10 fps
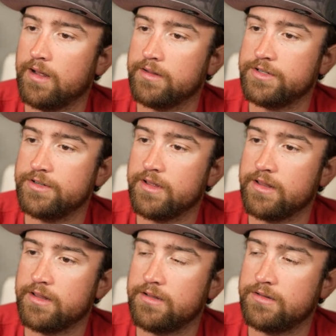do that,
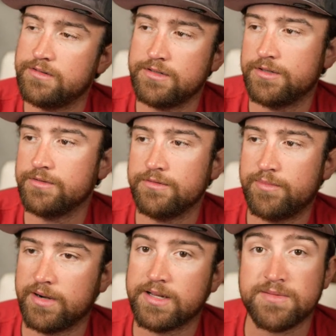to
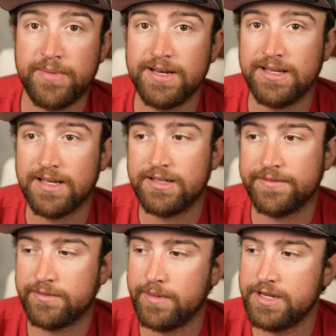participate and get the
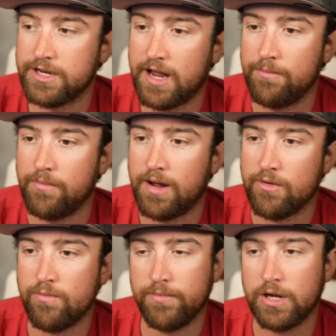information.
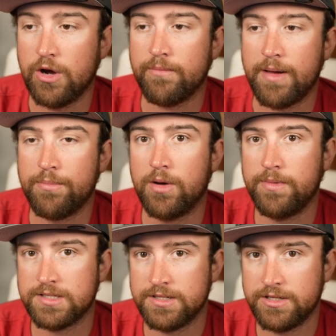My
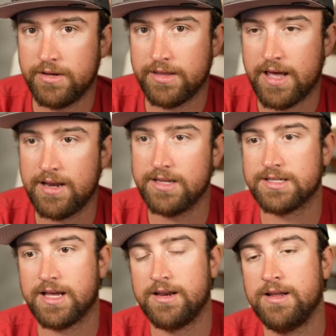purpose in doing that is
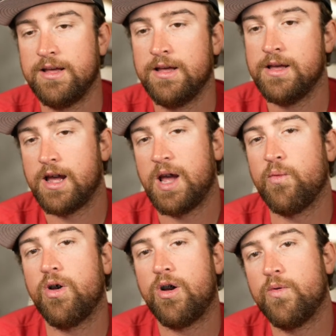that I
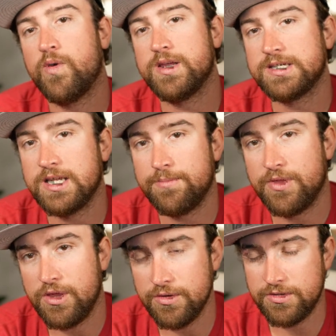will always keep
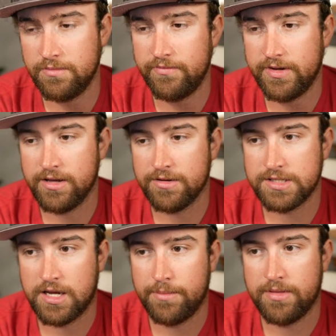the YouTube
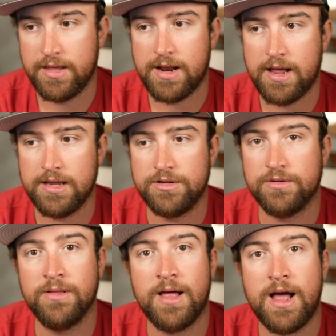videos up that I
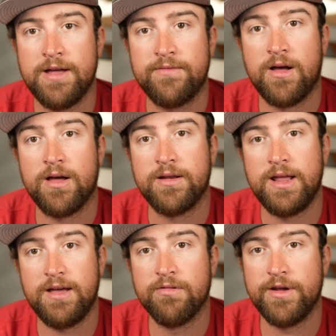do live on
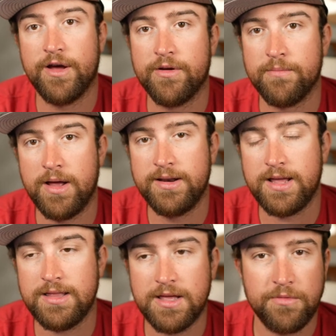every other
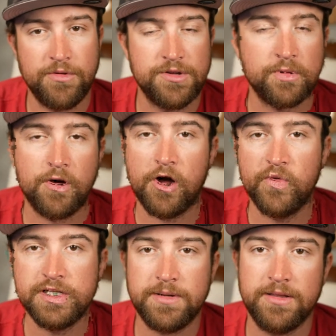Monday. Those will
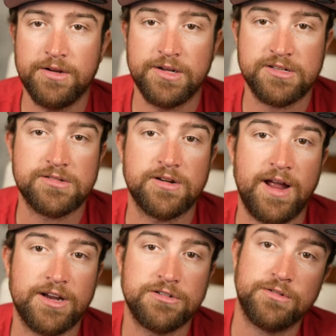always be there because those are
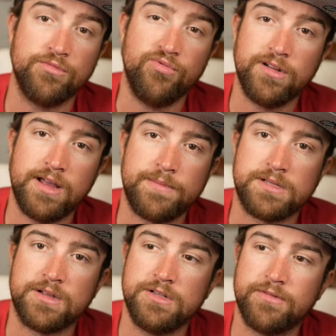actual real
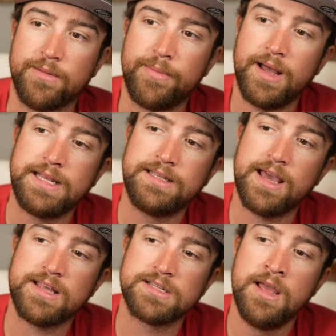episodes for the
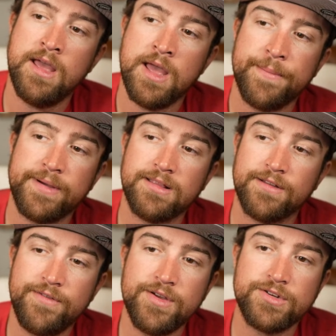podcast. But in the
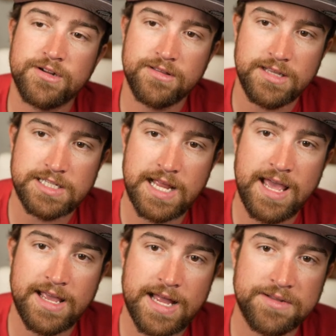future, these
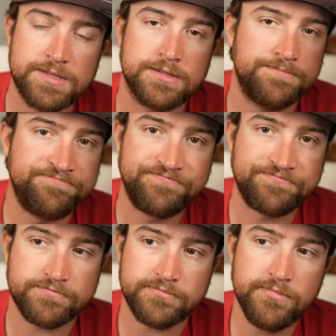hangouts
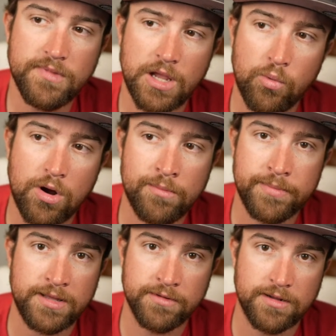won't
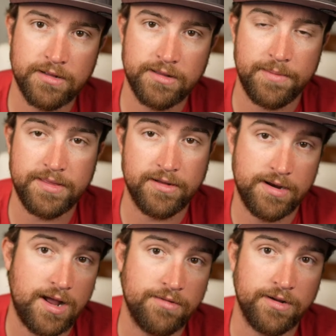be real. I mean, they're
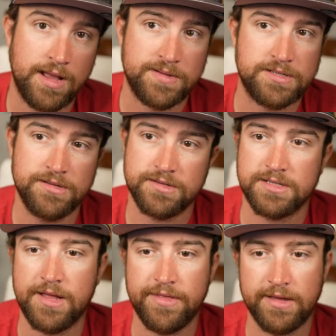not real episodes. There's
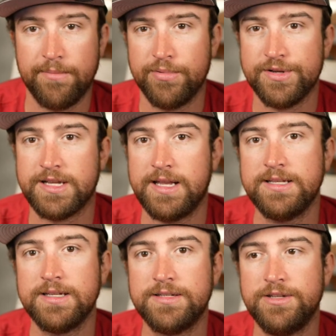nothing I'm
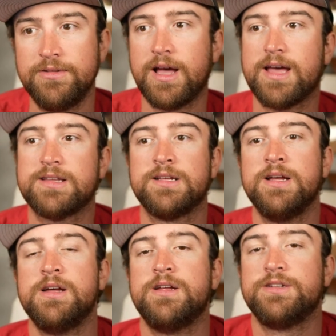presenting to you guys,
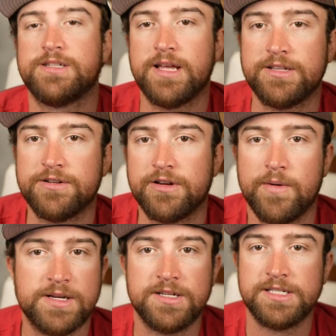just answering
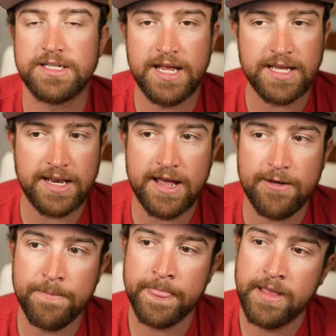questions and hanging
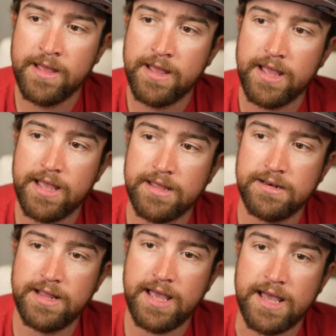out.
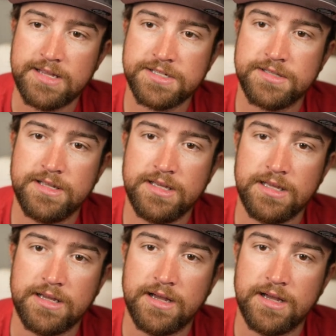And as the